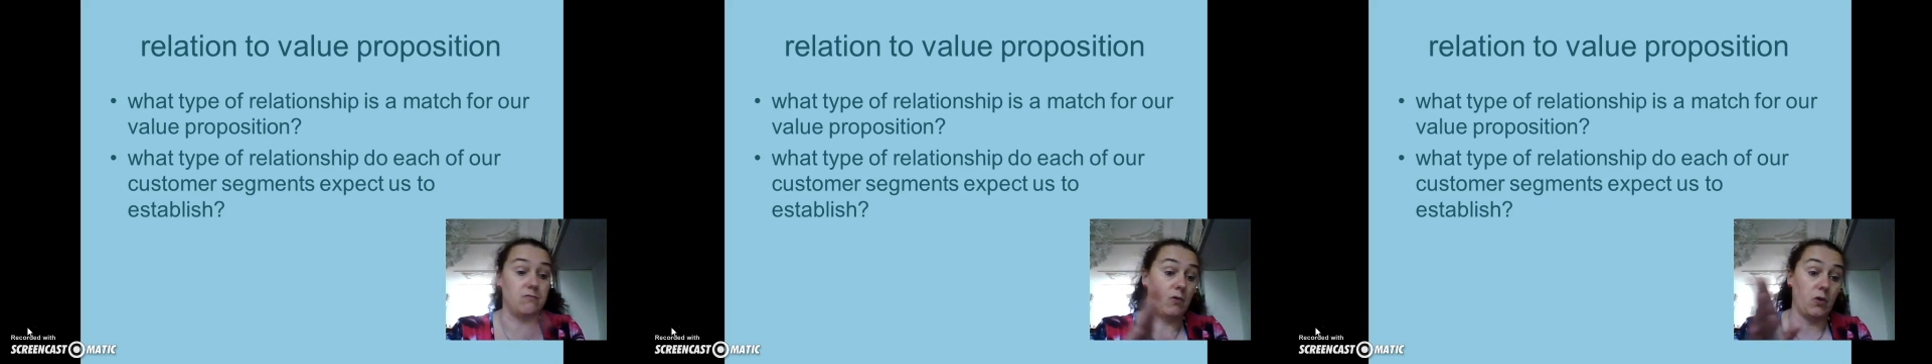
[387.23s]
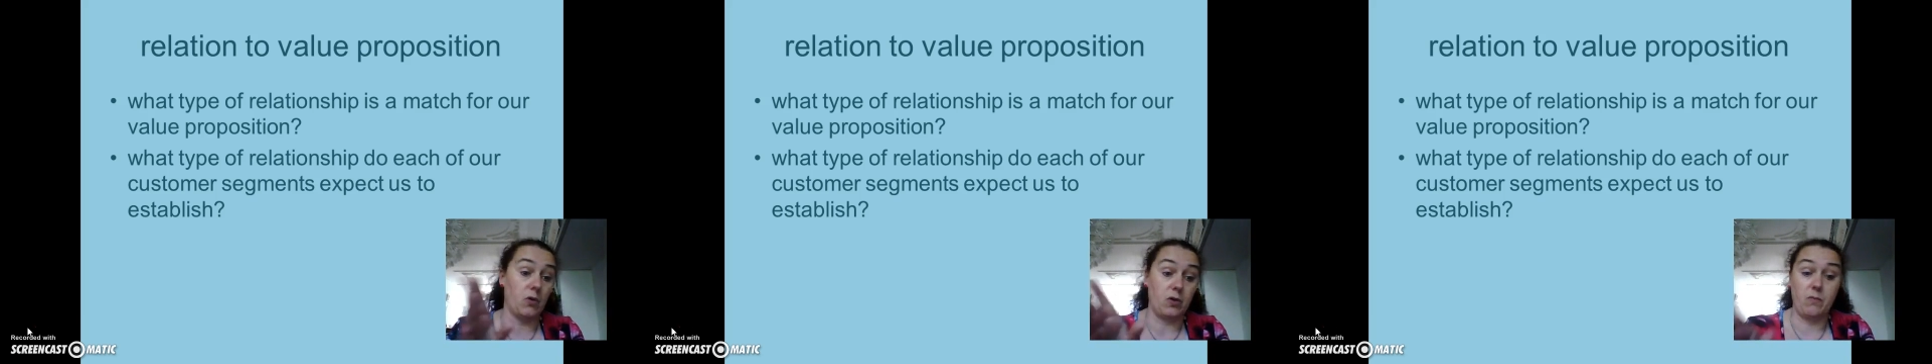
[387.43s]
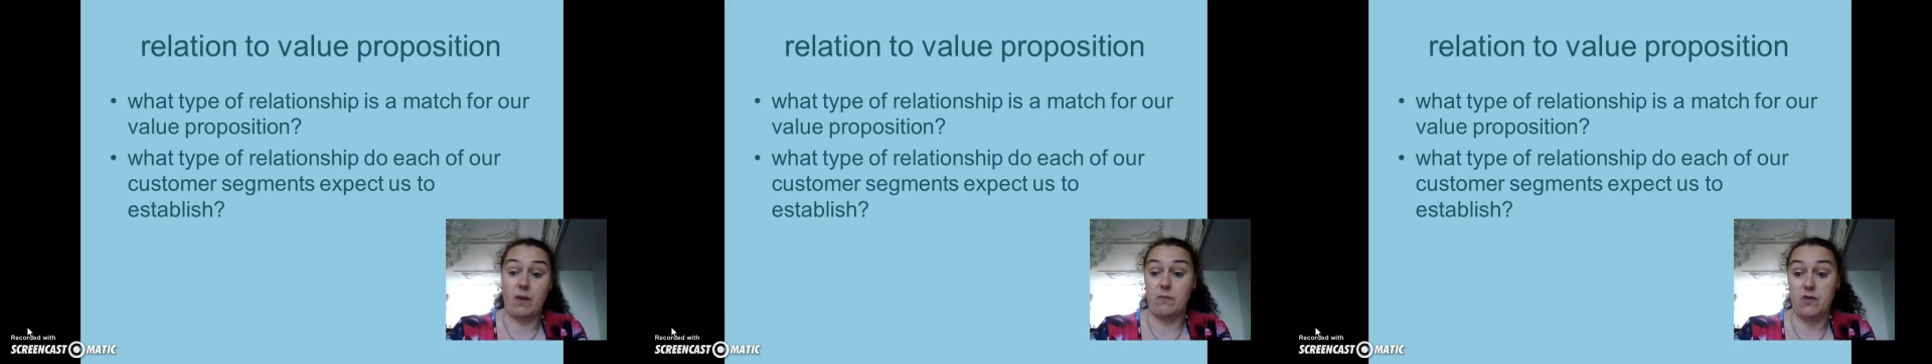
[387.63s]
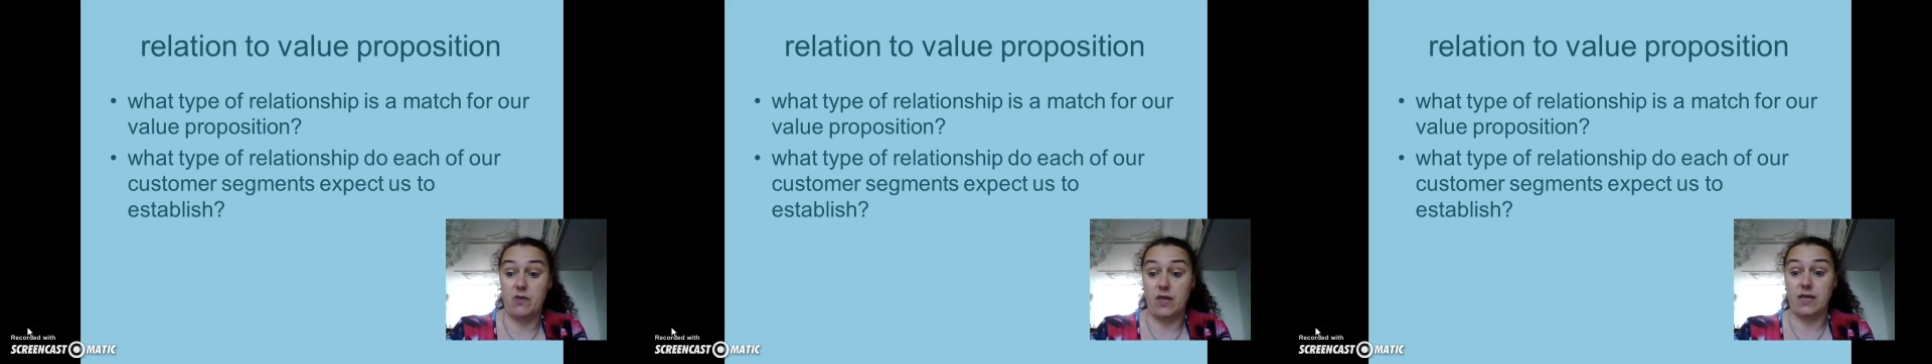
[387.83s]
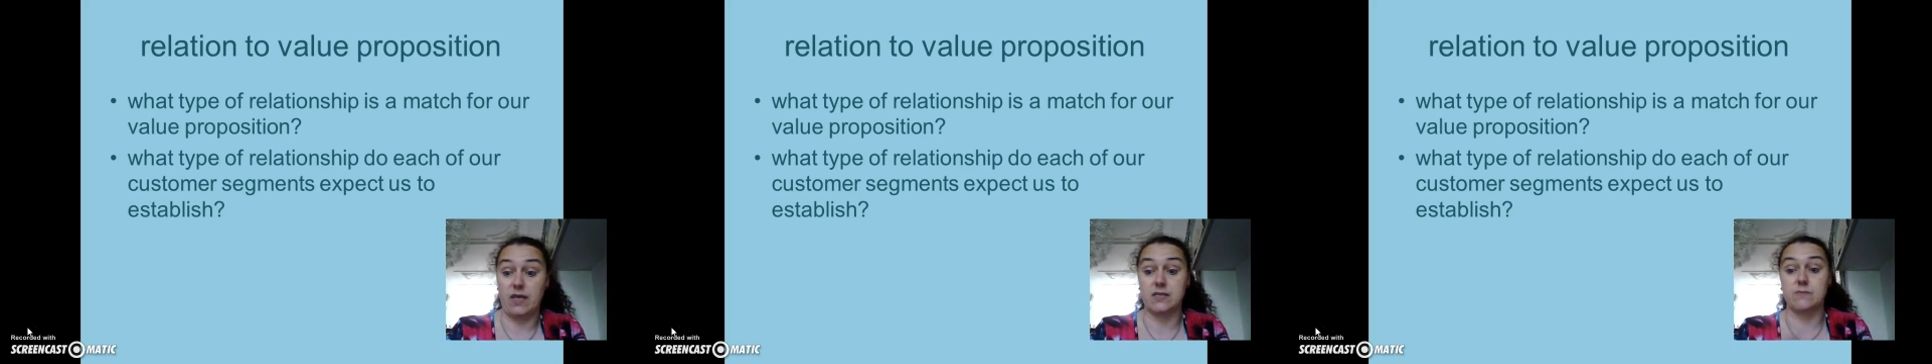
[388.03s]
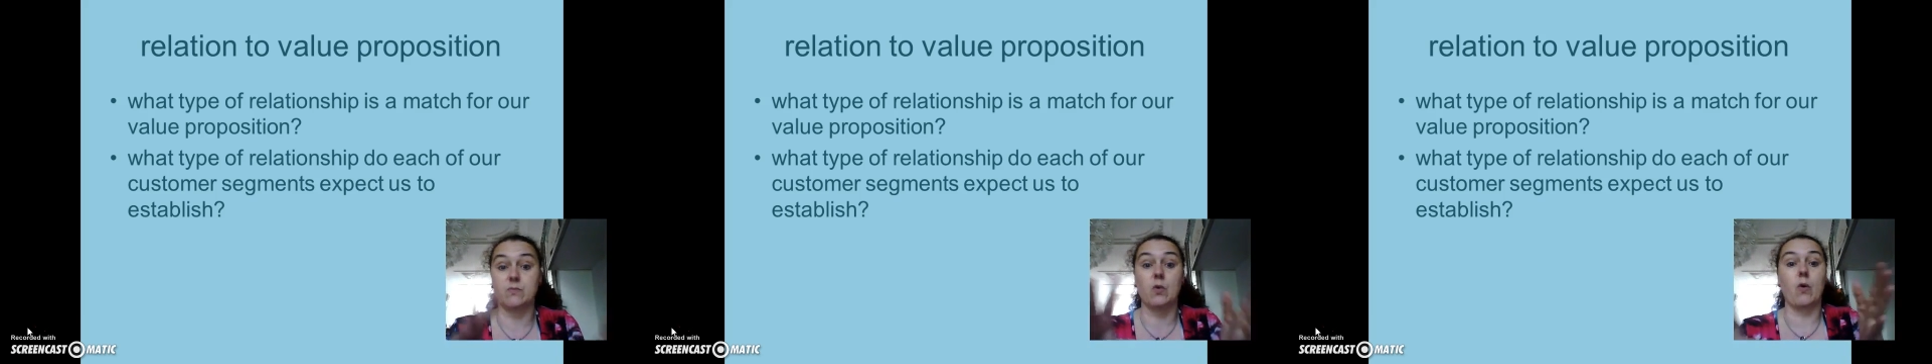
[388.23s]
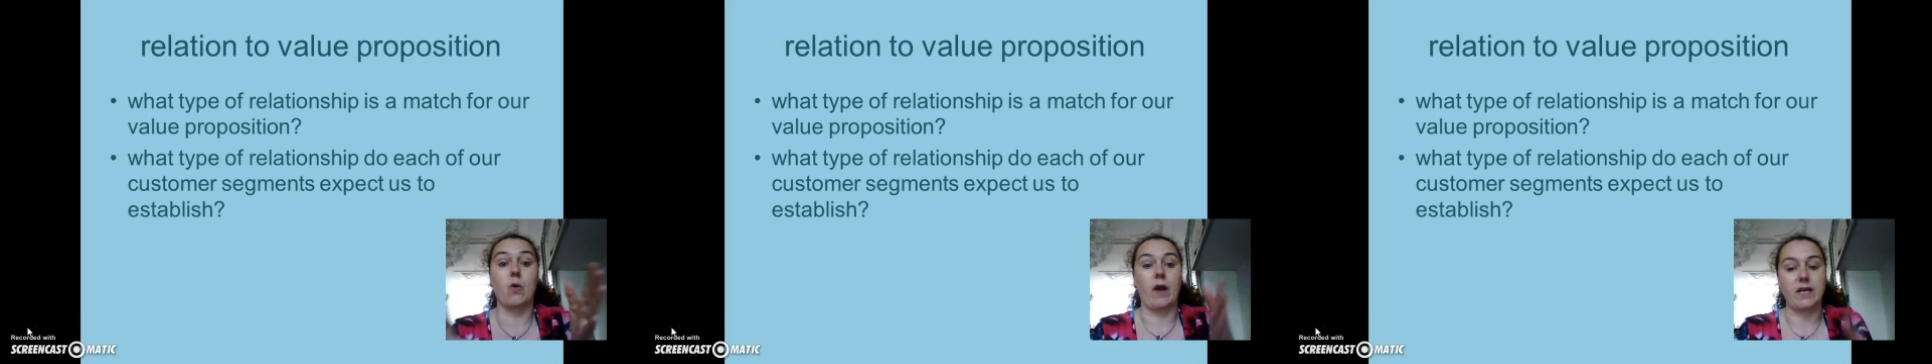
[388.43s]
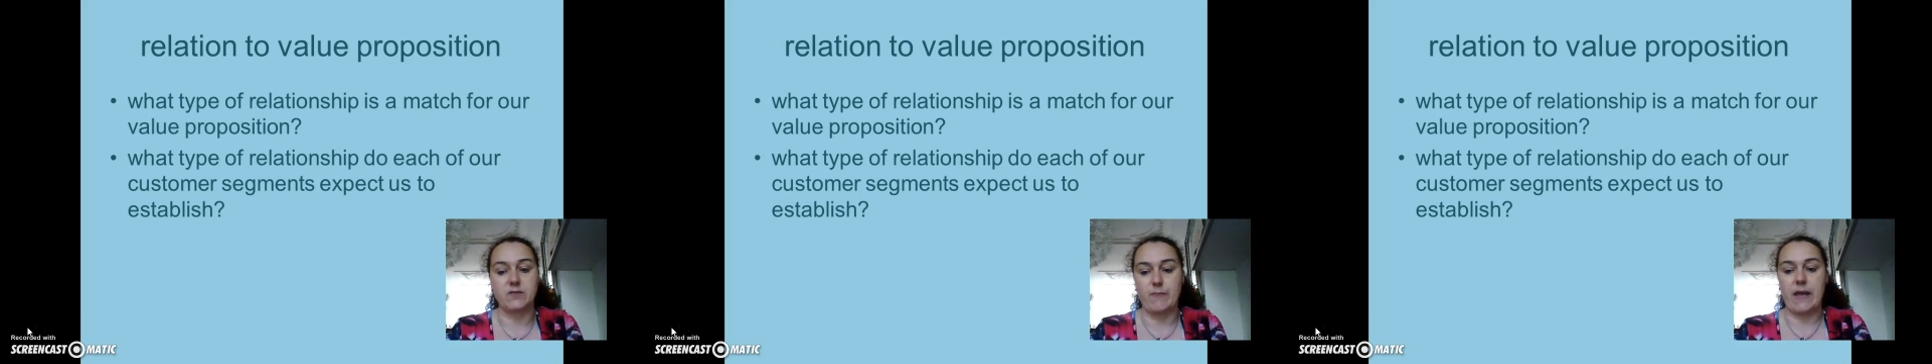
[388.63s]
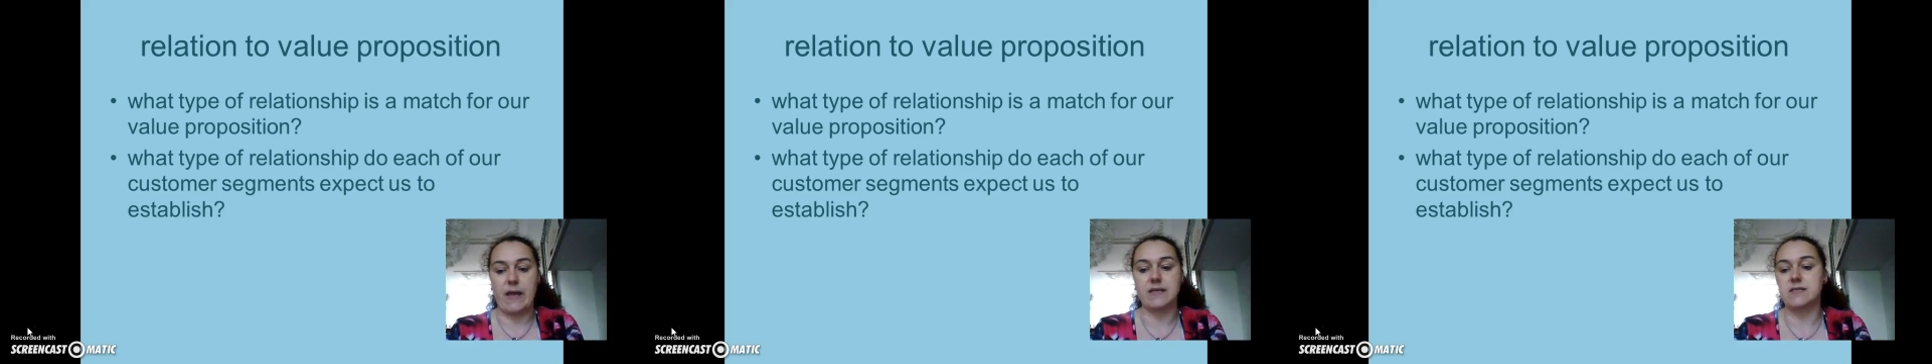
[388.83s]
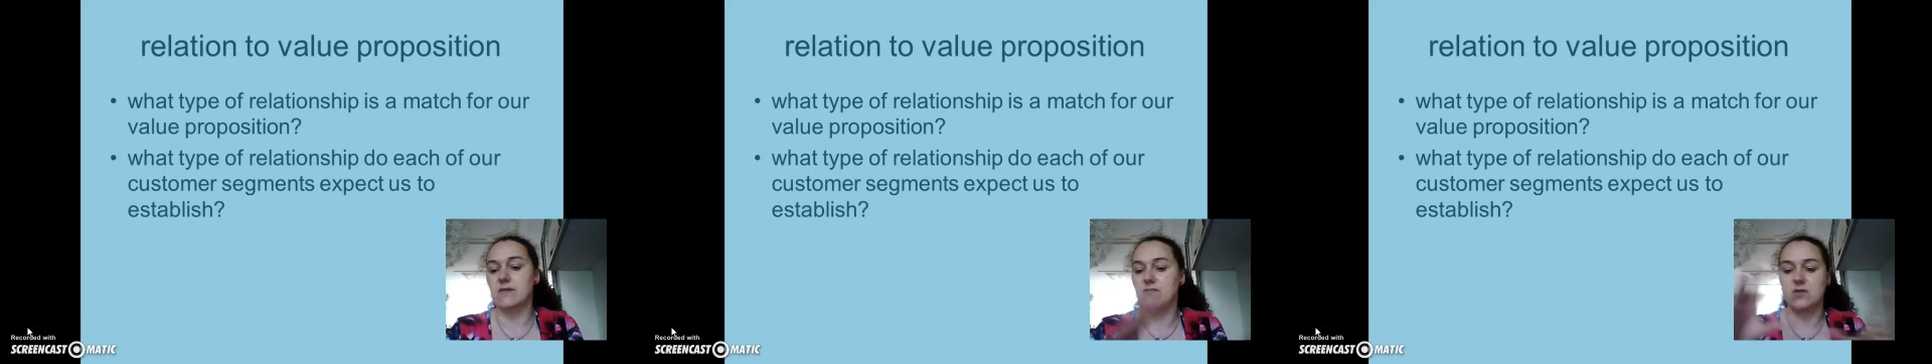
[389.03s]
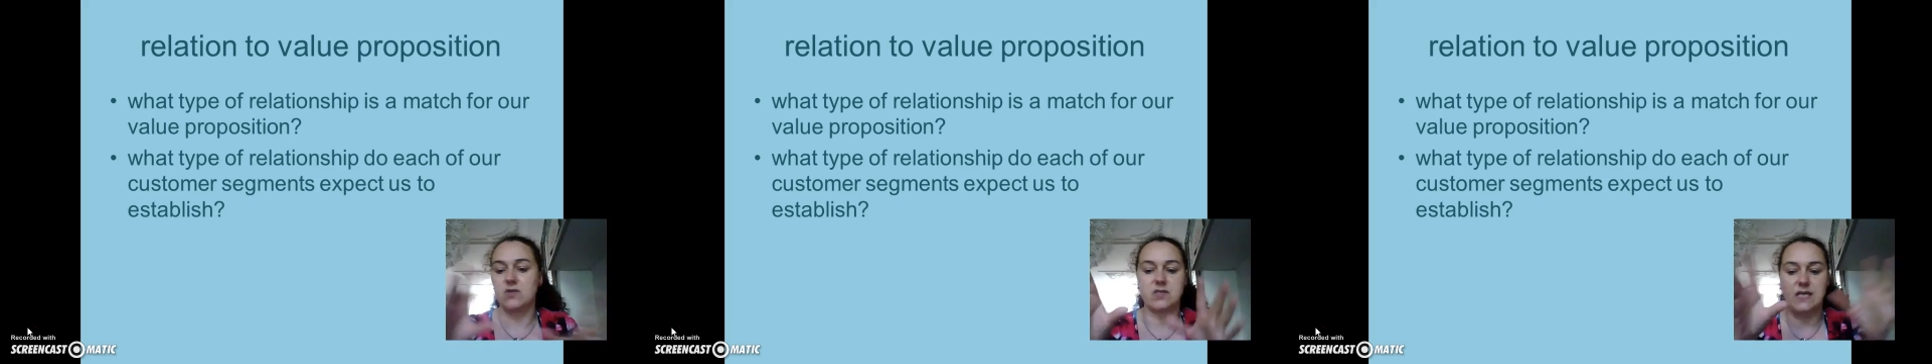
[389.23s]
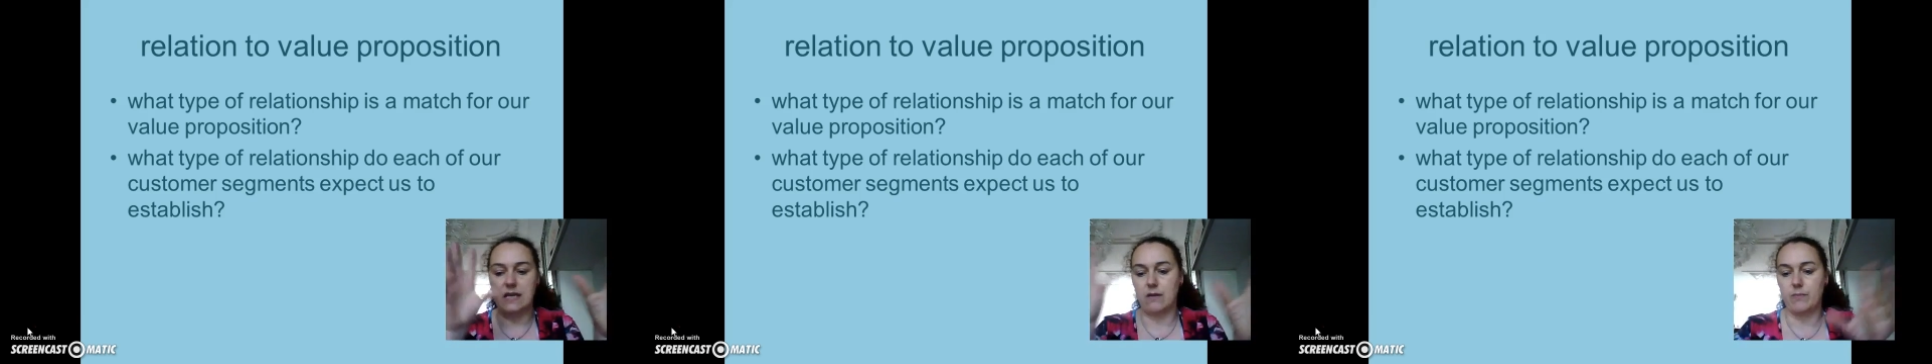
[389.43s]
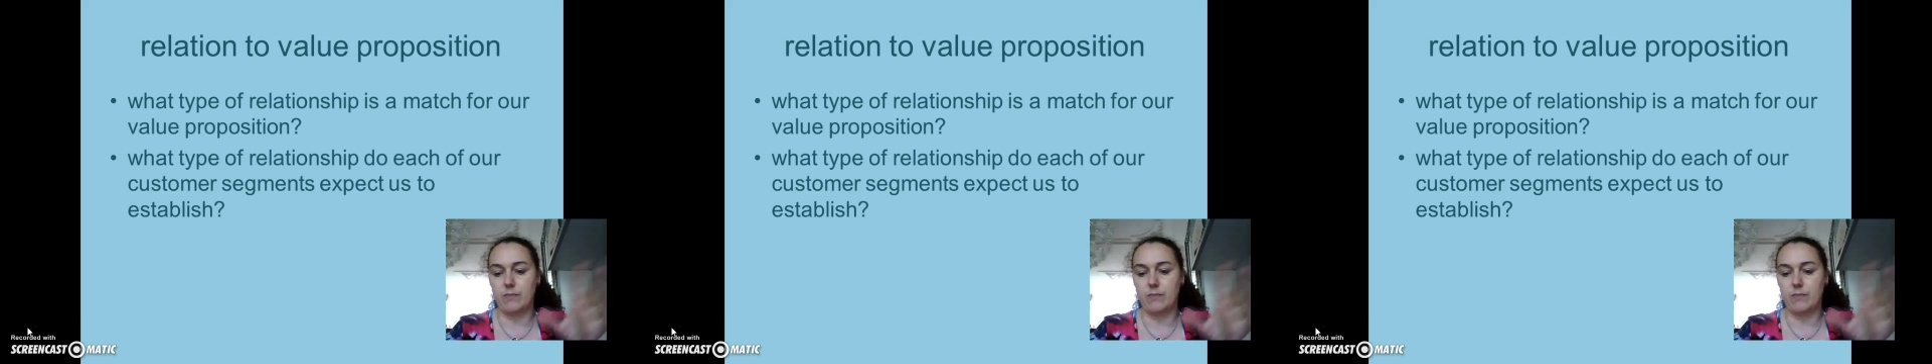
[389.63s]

or you maybe think it's more expensive to set